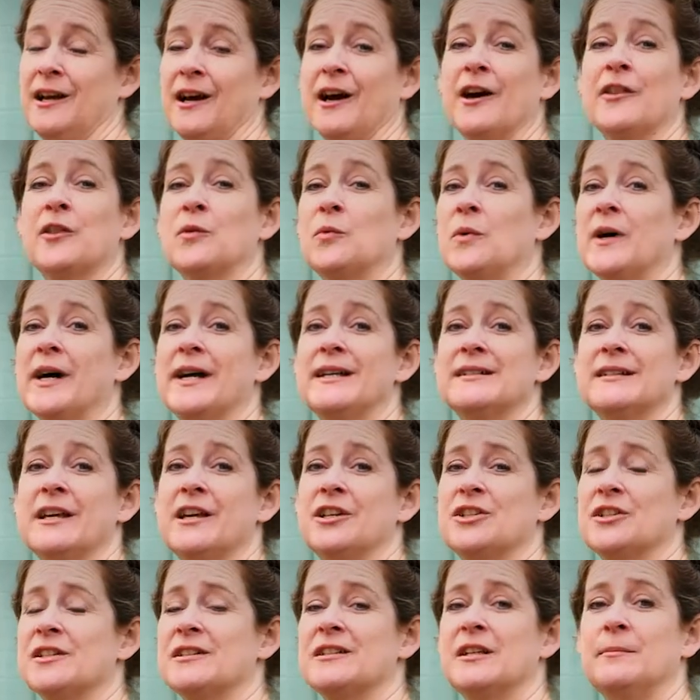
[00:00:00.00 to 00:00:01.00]
Otherwise,
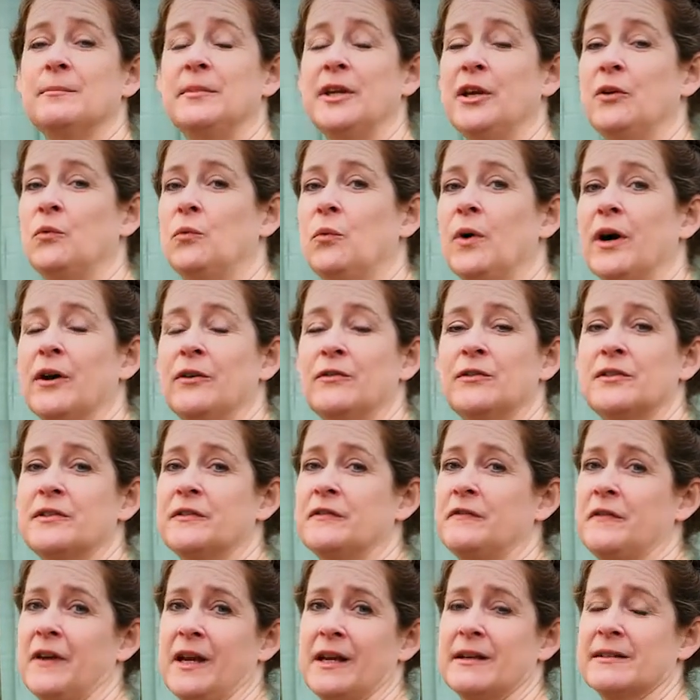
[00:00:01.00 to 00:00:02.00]
it just simply won't
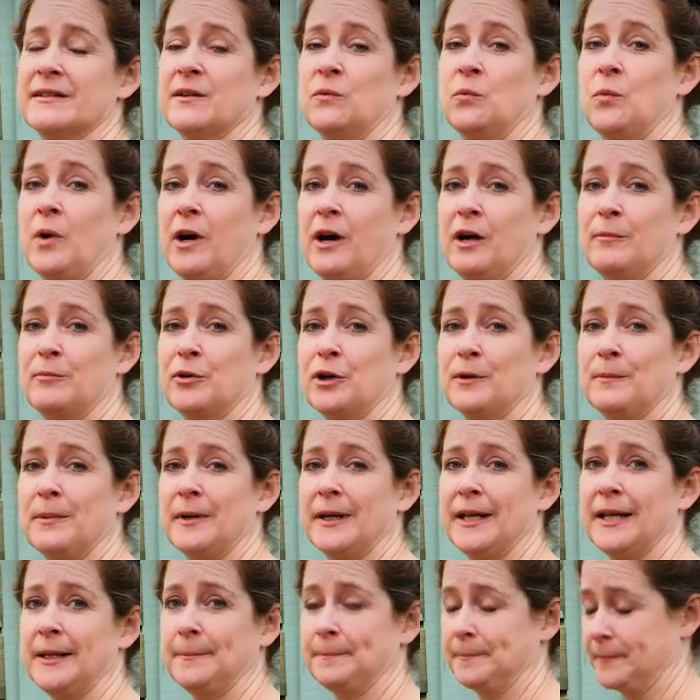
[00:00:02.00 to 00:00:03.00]
fix and work
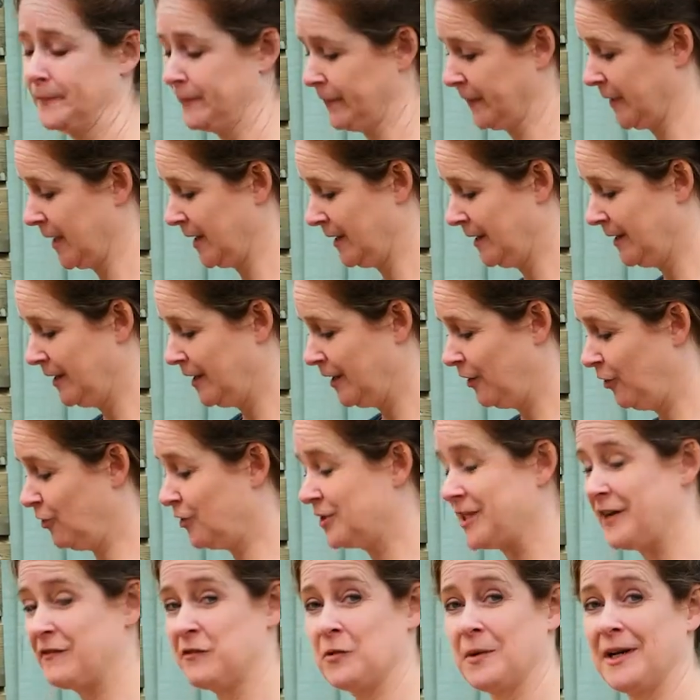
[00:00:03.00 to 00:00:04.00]
properly.
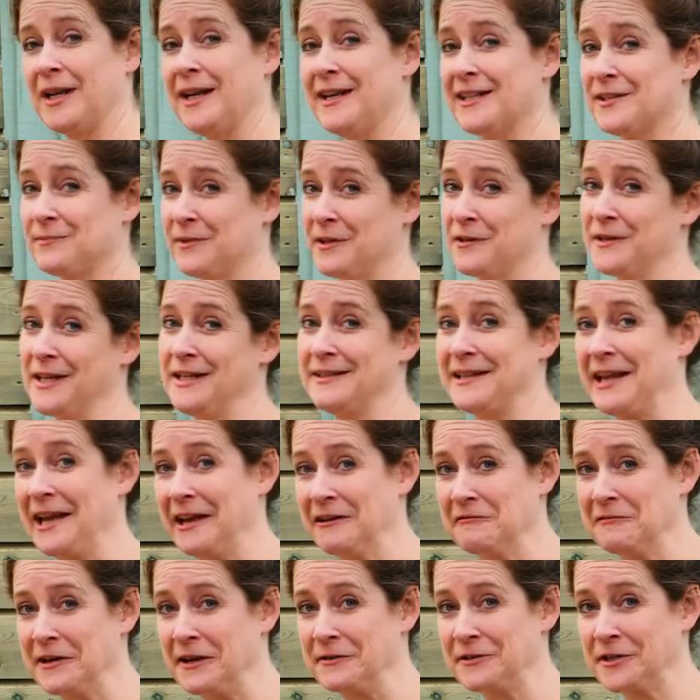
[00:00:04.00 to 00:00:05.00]
Not everyone has one of these
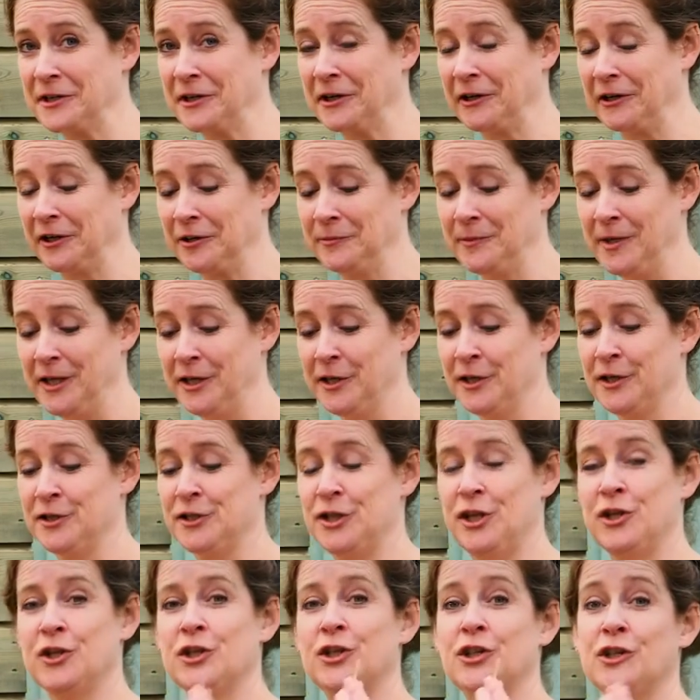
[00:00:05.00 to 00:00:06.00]
hanging around at home,
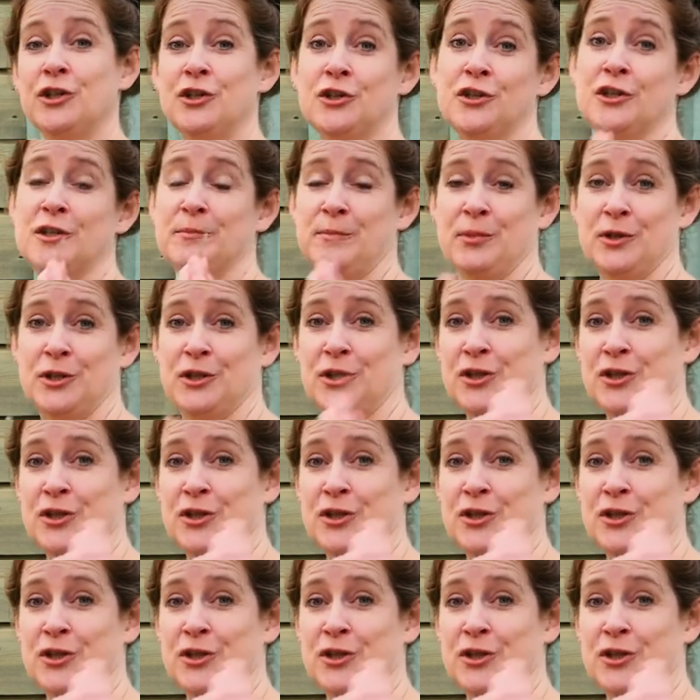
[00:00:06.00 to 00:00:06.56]
so you could just put a